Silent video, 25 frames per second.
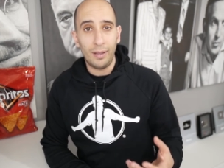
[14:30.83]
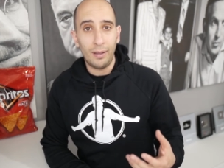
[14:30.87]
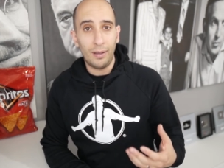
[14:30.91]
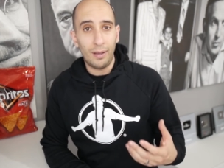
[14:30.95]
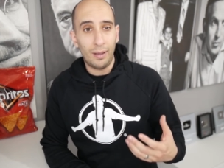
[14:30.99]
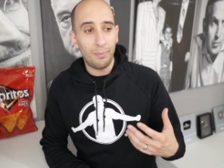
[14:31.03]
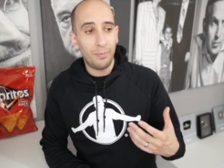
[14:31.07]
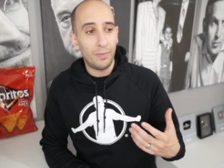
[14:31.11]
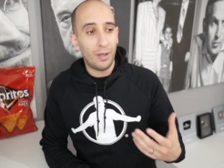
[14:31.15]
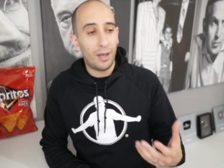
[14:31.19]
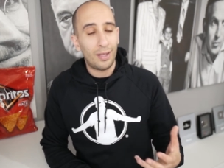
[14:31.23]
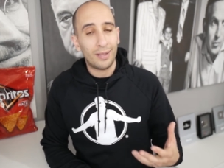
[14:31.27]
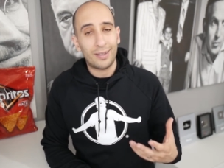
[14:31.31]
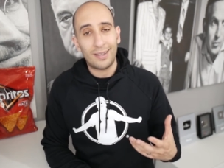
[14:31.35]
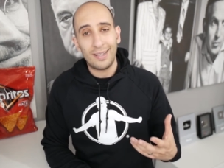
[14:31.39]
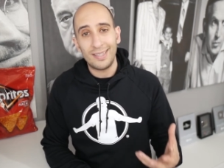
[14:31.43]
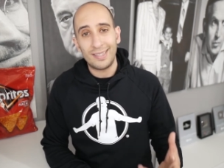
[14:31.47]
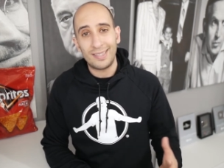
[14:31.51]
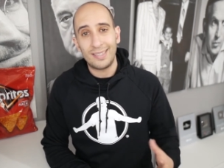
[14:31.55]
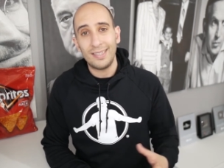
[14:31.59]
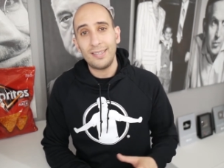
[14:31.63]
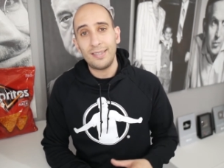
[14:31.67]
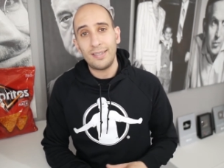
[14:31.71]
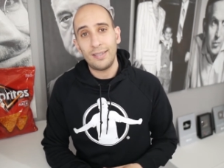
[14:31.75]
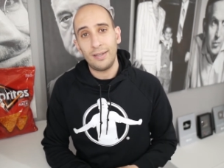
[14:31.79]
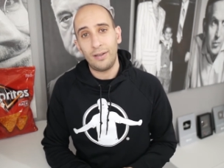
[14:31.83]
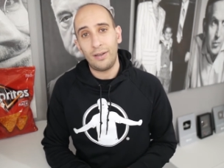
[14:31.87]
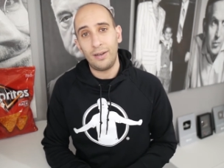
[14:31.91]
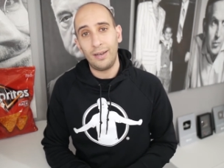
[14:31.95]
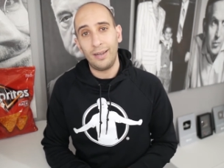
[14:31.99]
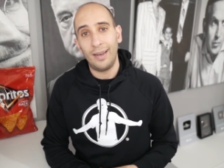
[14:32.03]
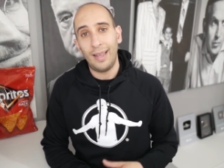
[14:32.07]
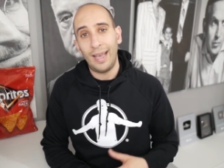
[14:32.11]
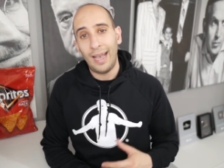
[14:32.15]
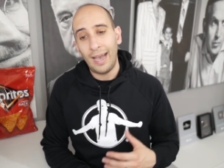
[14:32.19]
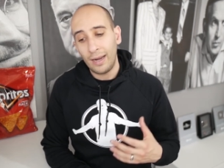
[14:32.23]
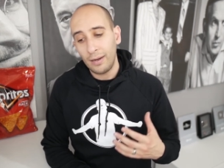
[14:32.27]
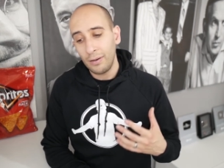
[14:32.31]
I, I'm not consistent on
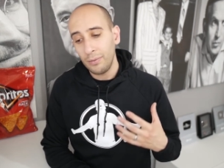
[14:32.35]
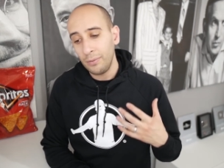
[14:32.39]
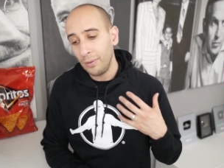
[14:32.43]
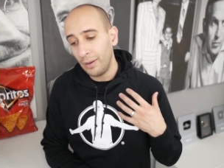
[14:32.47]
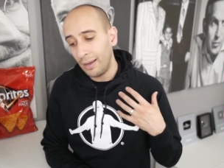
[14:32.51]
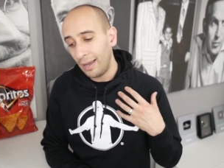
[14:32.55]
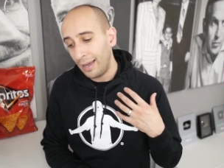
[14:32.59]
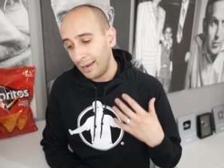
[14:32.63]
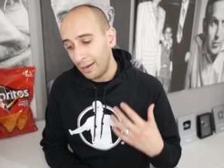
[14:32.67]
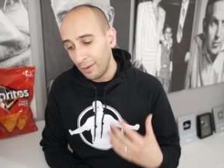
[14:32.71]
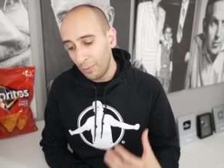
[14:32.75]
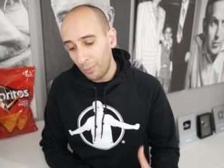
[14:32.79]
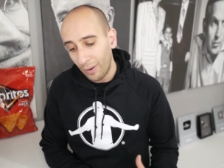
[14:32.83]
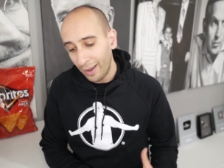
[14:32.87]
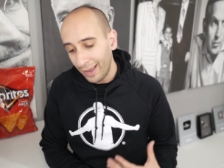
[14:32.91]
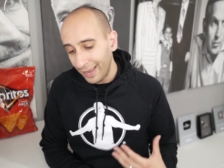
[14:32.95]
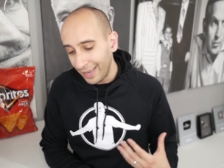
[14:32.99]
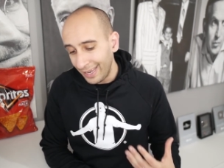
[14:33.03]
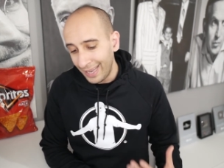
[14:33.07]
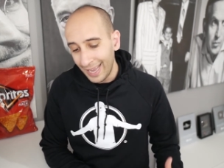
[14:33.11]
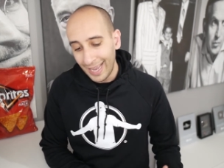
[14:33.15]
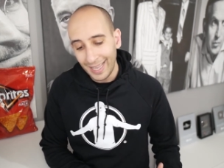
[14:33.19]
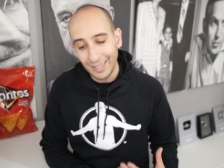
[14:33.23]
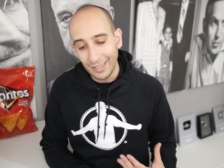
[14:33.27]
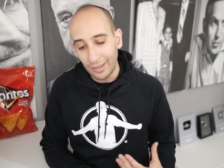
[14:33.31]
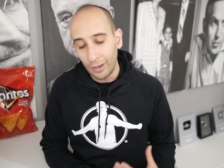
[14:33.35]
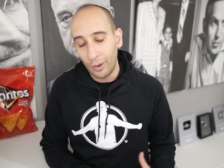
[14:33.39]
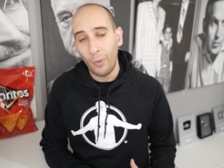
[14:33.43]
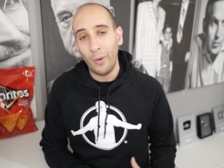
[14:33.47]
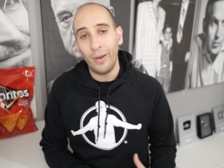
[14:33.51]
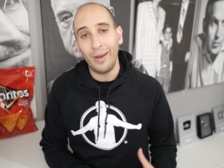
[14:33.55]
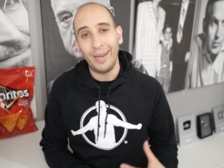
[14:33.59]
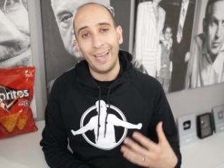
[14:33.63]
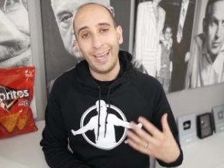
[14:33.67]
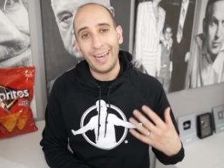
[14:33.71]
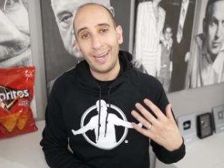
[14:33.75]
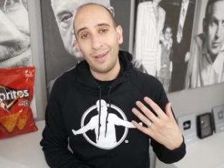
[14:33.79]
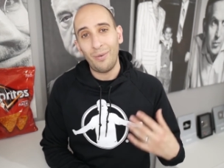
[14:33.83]
it. How do, how do I get
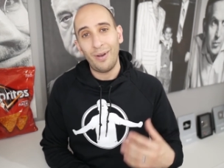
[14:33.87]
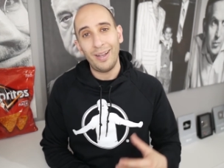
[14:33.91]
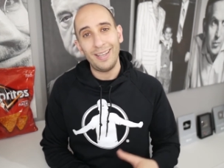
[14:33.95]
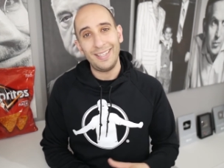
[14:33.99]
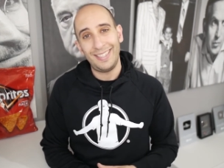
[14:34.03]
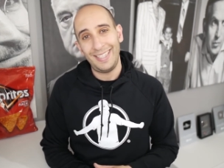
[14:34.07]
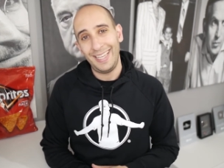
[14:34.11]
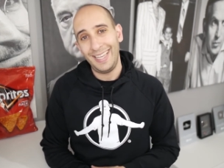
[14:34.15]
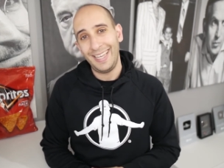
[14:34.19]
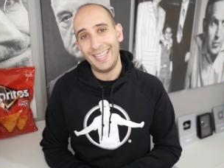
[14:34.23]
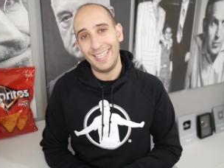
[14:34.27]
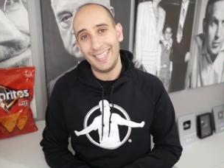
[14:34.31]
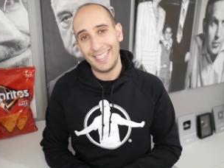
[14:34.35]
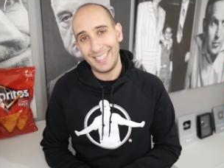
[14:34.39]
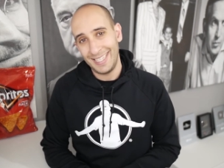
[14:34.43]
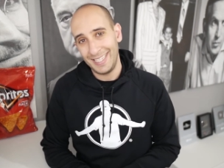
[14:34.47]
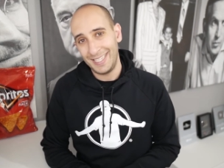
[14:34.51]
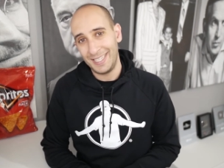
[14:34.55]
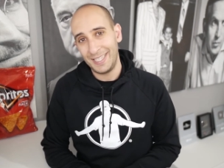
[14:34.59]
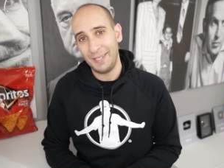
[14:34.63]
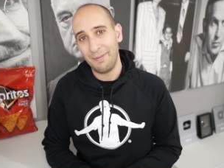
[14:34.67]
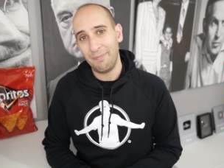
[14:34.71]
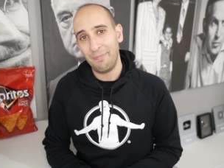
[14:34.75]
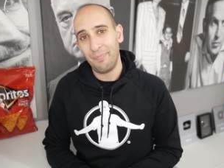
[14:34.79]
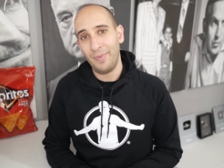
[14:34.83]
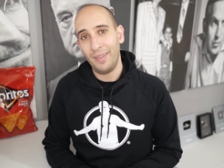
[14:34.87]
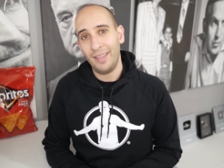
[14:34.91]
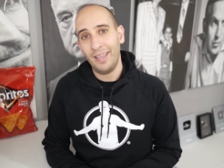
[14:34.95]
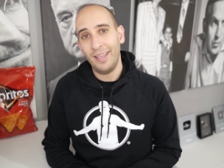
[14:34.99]
going? How do I stay consistent?